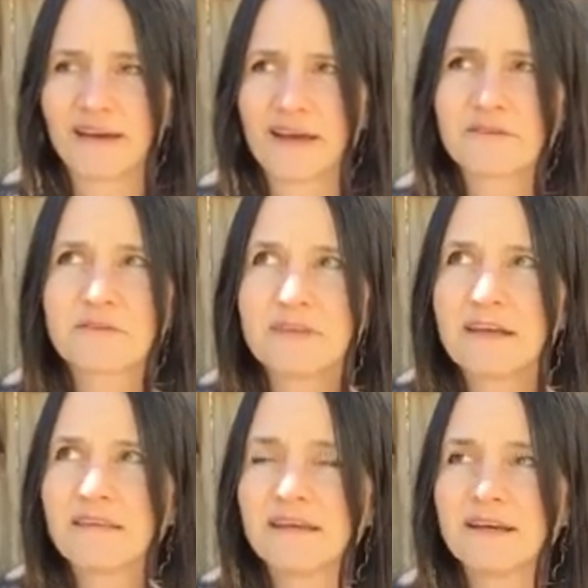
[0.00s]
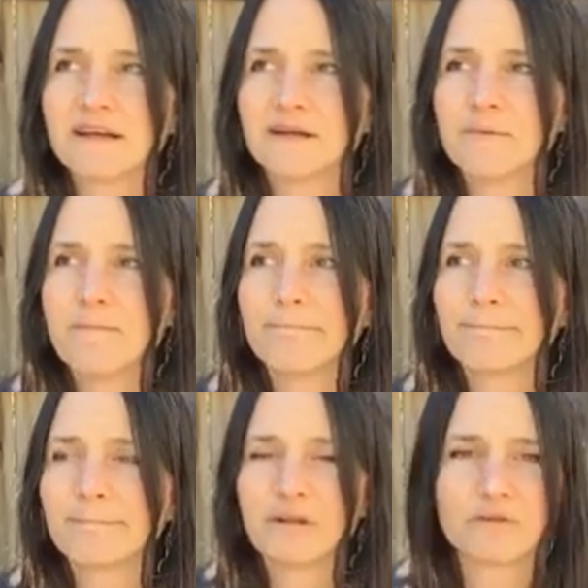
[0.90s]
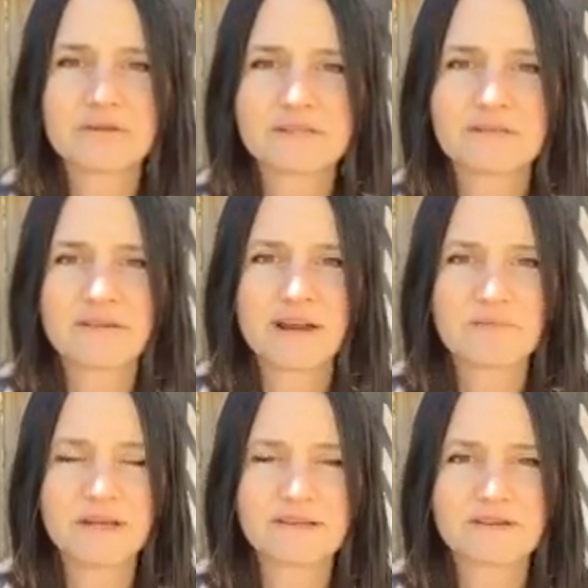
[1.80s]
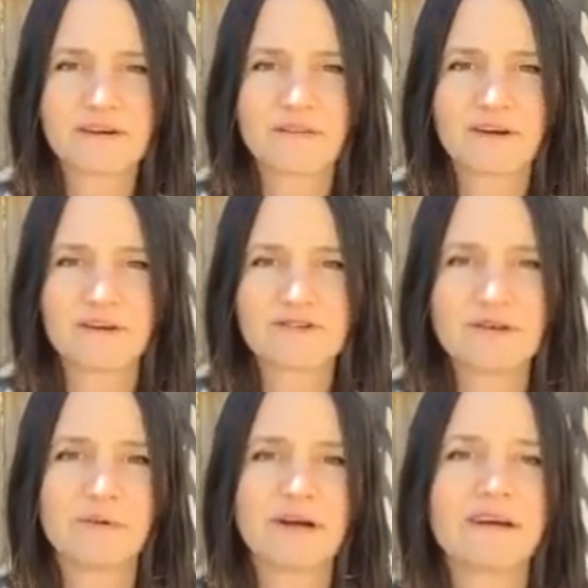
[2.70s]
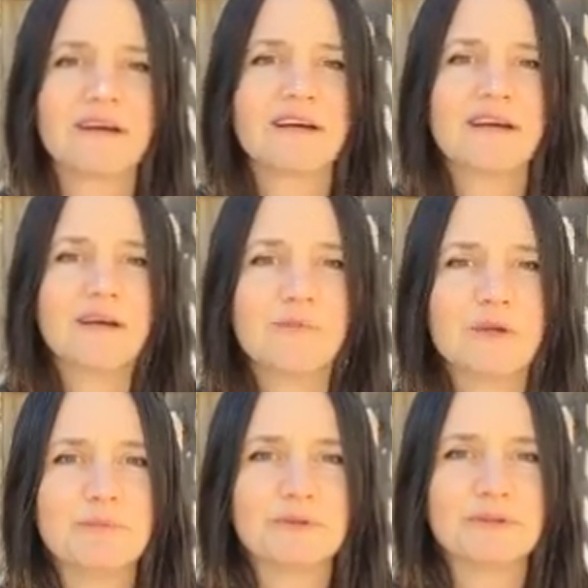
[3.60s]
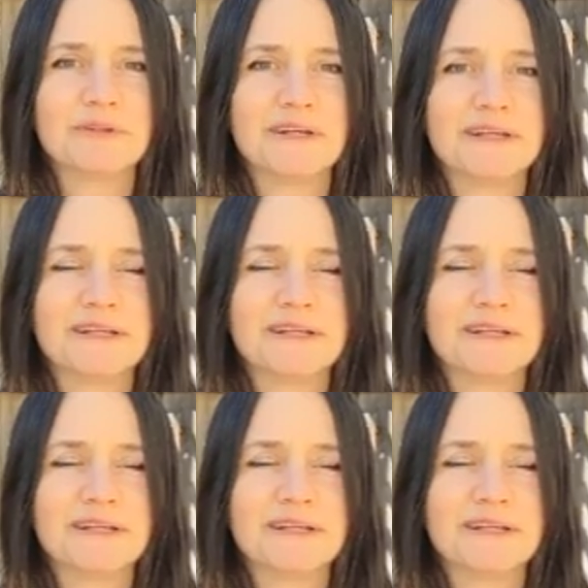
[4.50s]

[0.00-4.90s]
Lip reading: I also think that there's still a lot of places around the country where people